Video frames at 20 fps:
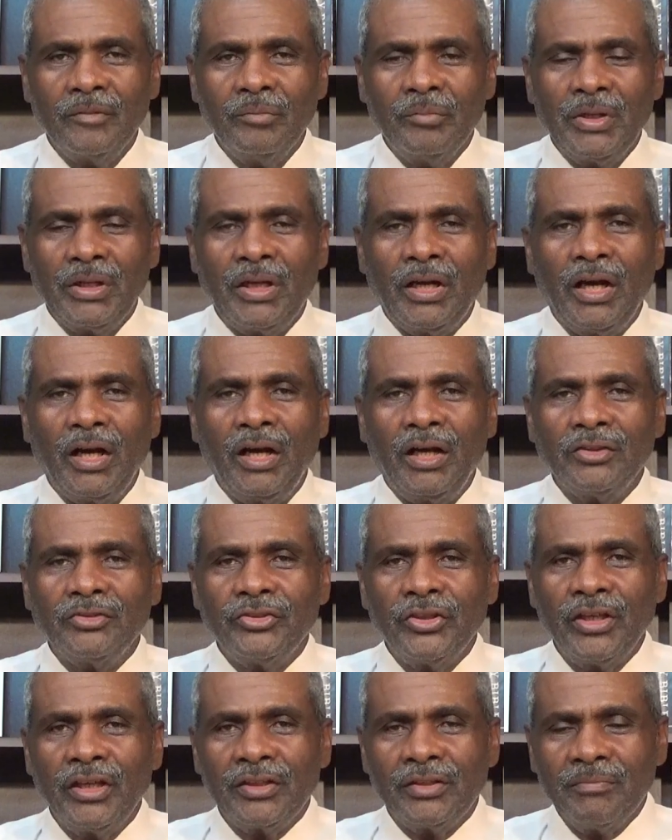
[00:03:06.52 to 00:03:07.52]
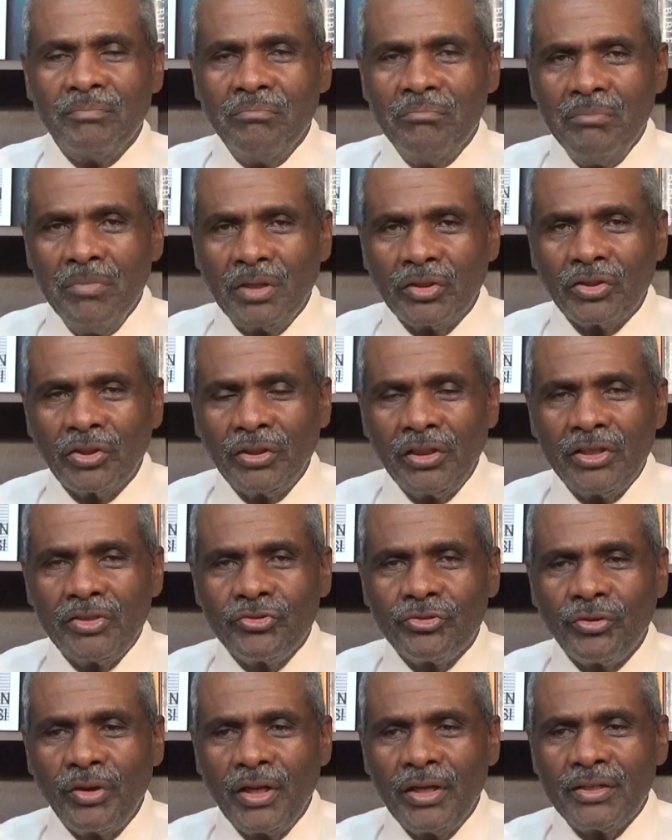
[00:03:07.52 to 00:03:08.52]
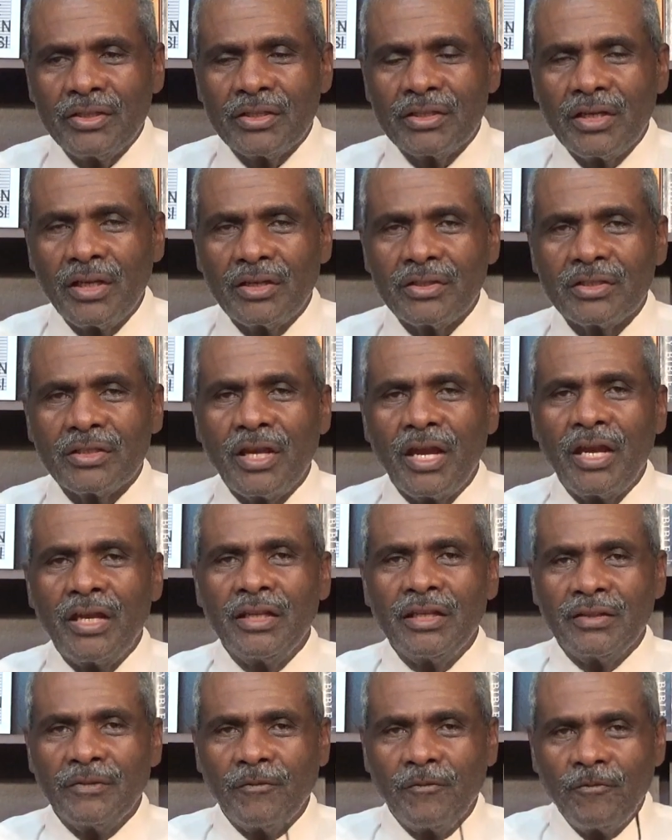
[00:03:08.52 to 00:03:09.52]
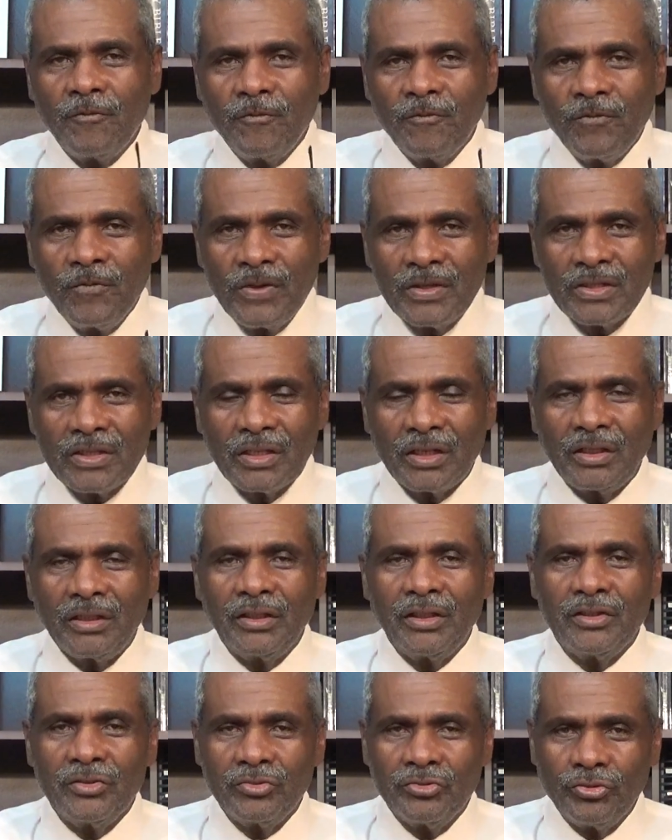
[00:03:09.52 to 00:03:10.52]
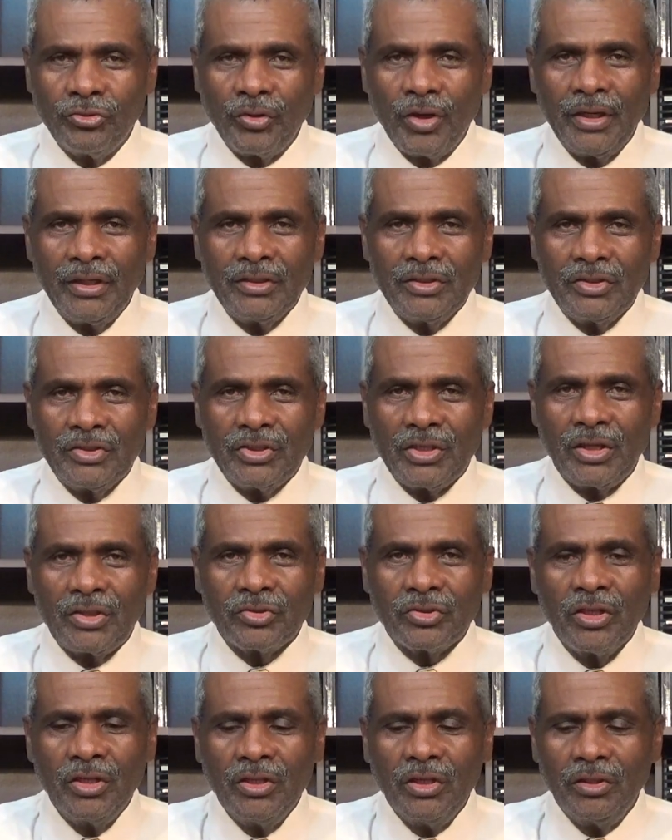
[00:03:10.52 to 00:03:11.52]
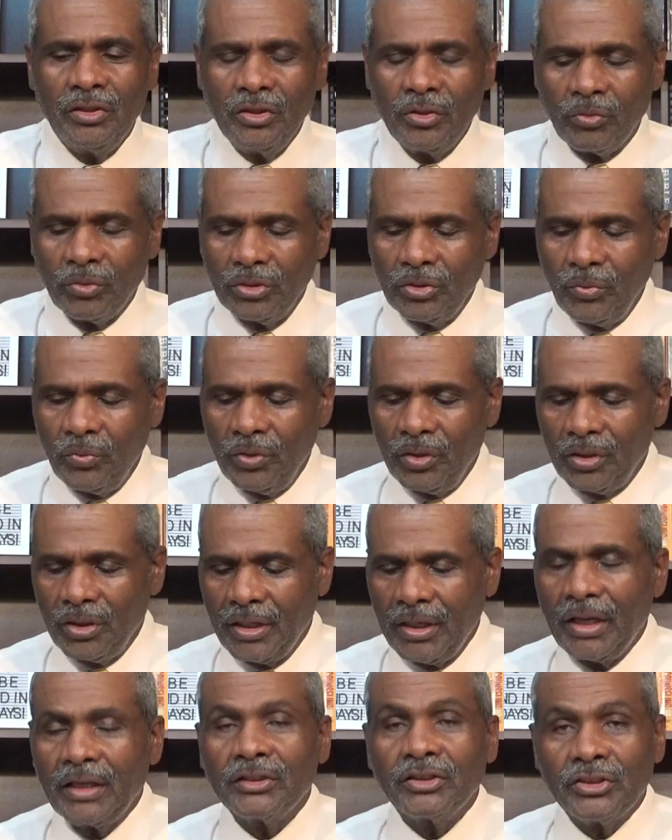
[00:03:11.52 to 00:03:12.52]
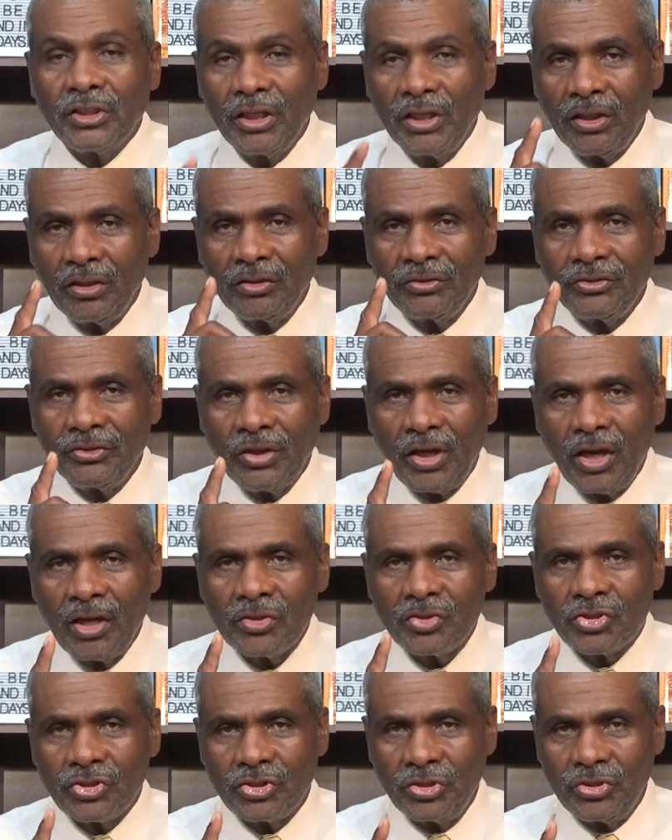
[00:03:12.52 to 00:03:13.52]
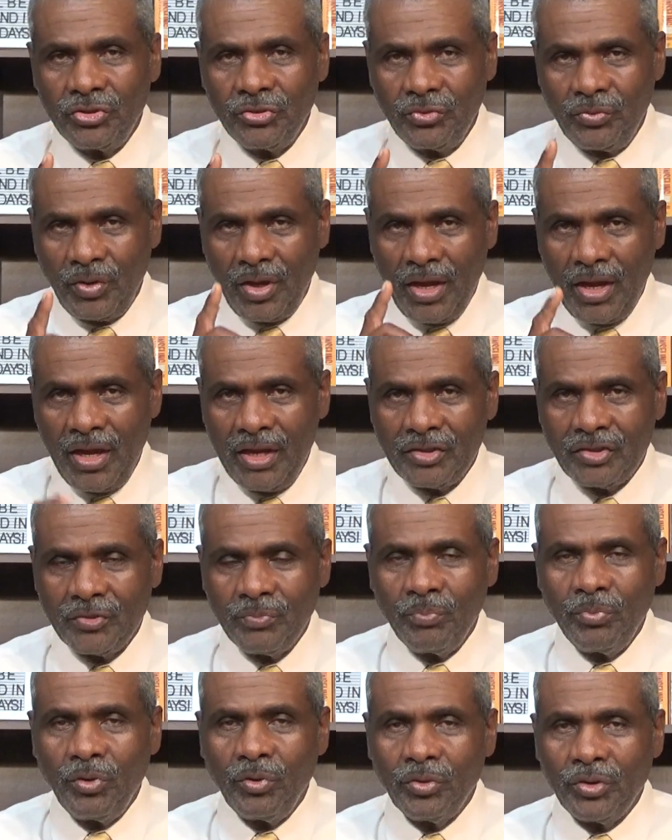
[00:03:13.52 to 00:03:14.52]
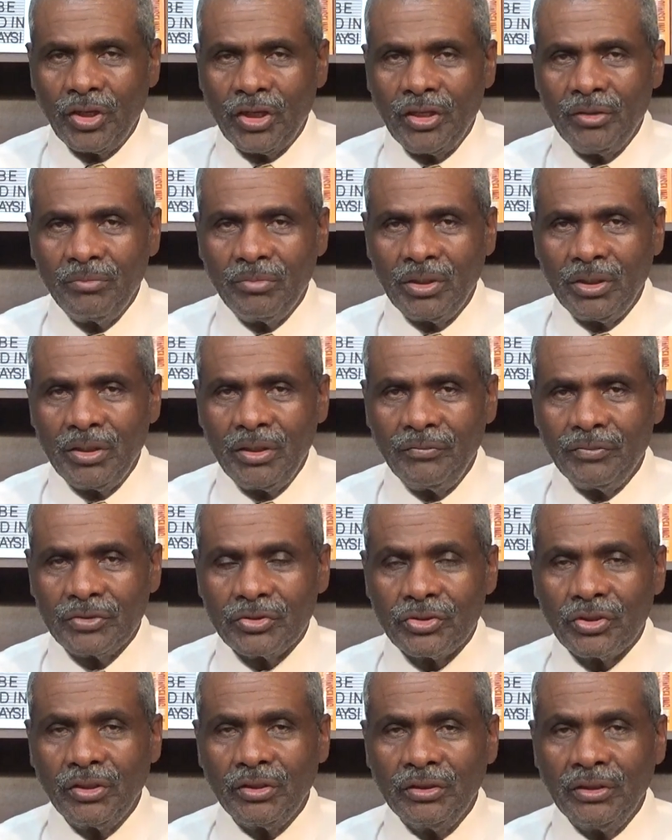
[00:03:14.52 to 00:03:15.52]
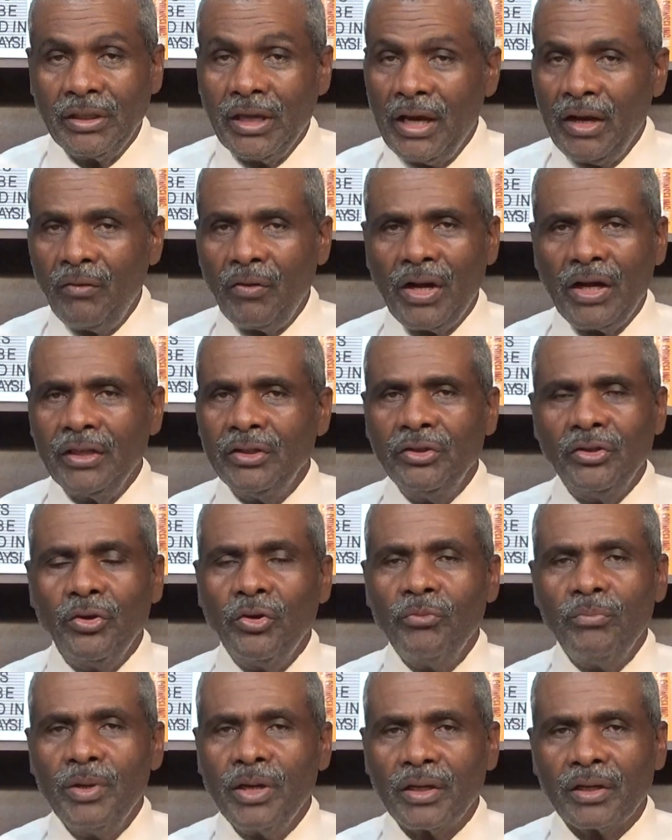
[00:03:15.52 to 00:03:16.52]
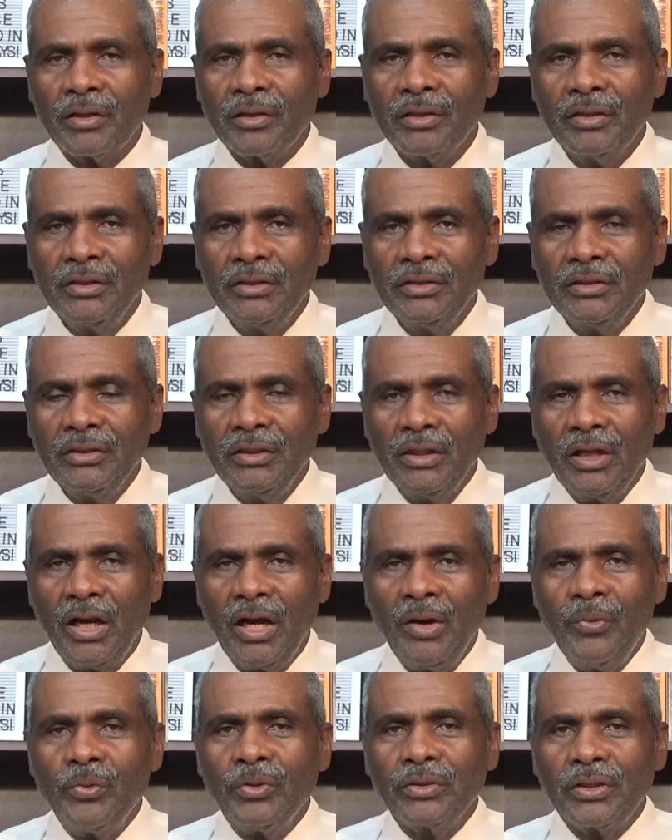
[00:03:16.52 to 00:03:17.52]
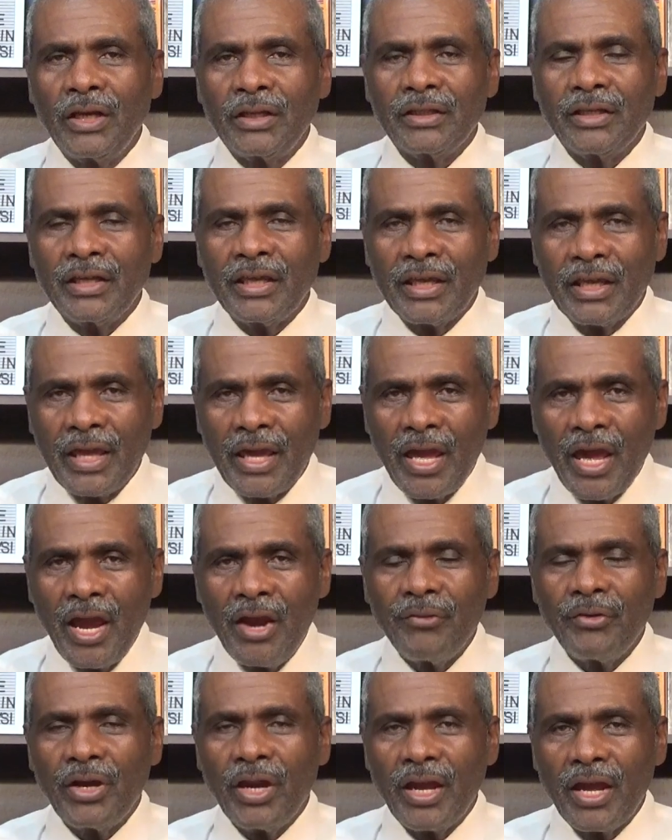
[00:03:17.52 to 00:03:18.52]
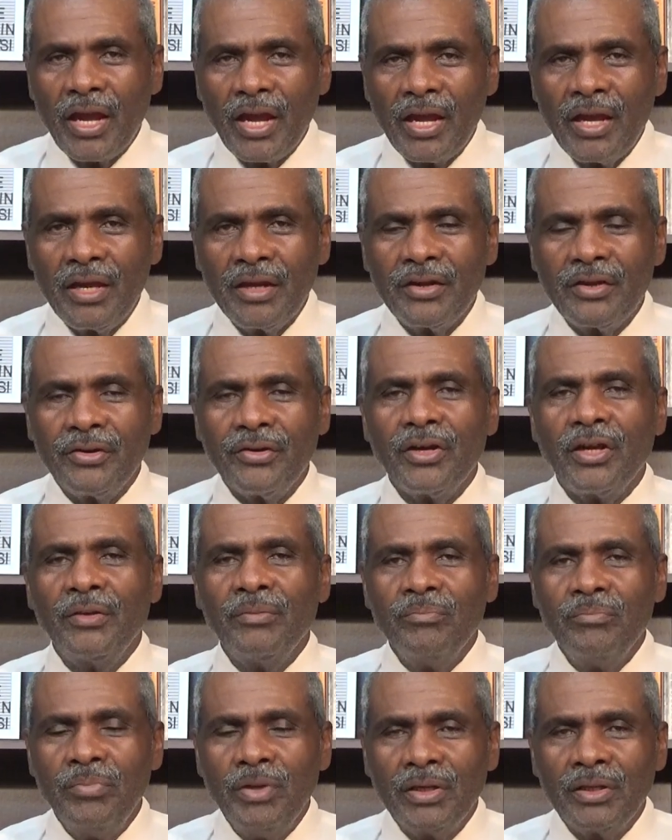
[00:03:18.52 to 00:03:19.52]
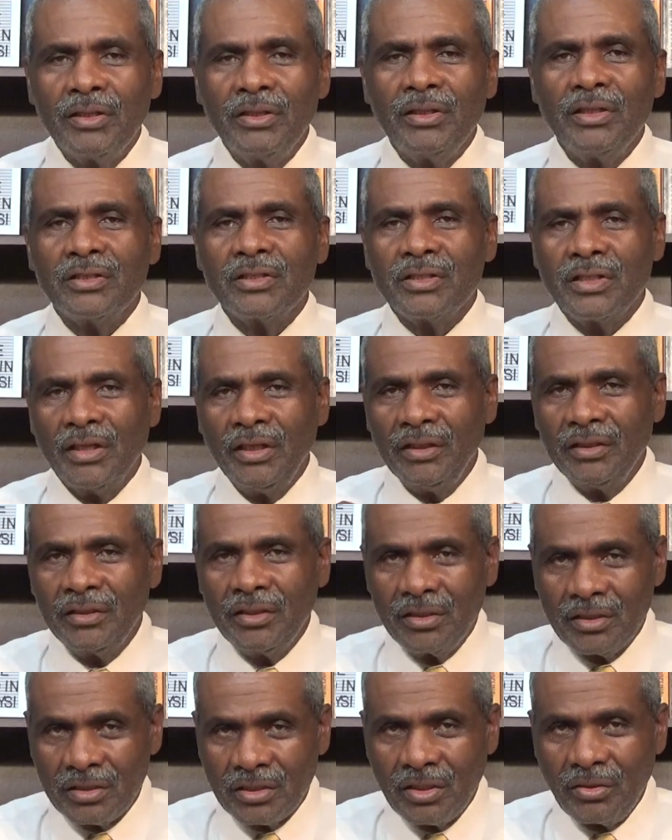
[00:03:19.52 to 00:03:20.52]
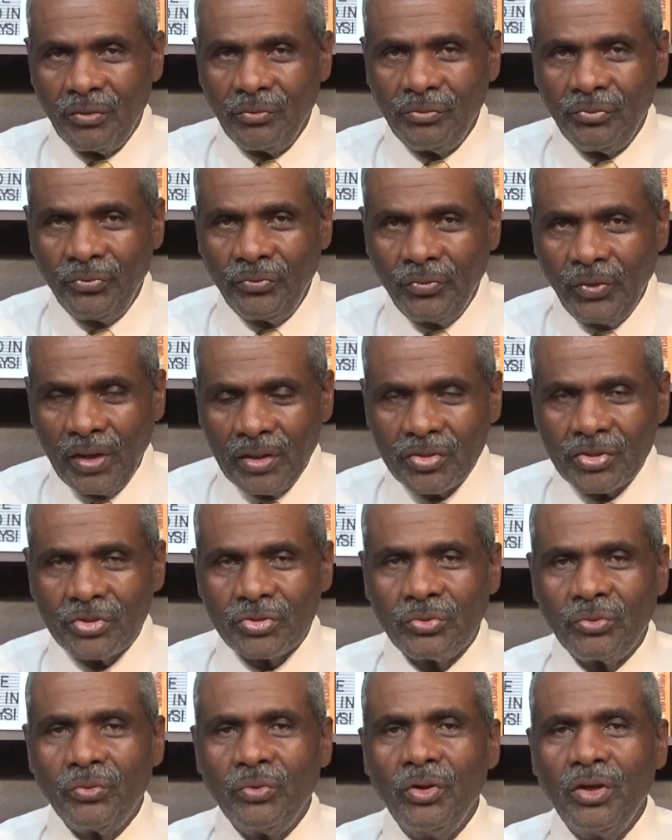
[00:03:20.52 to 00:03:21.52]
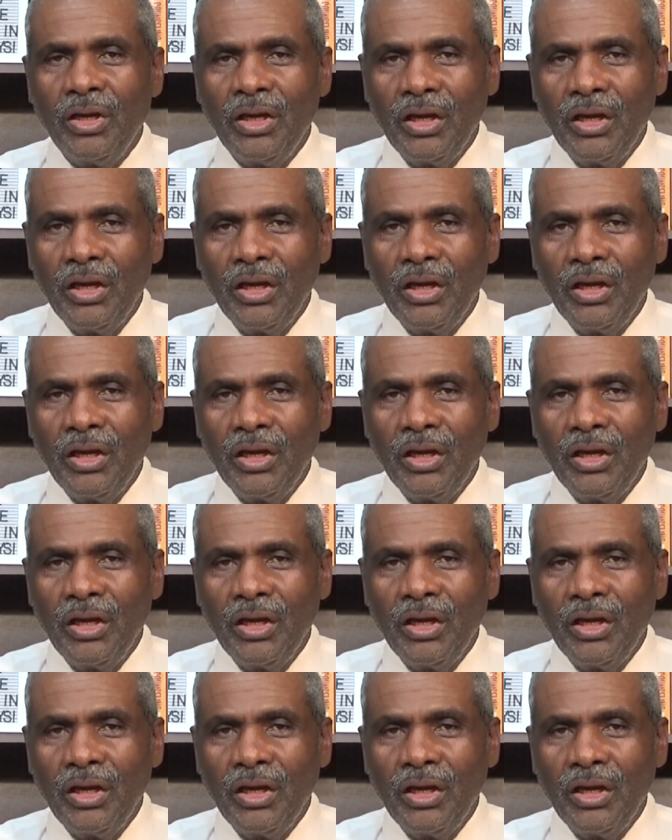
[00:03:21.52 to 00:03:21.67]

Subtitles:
because it mentally drains us and it physically drains us. Look what the Word of God tells us to do as born-again believers. Now I know better. I will not carry anger and bitterness in this vessel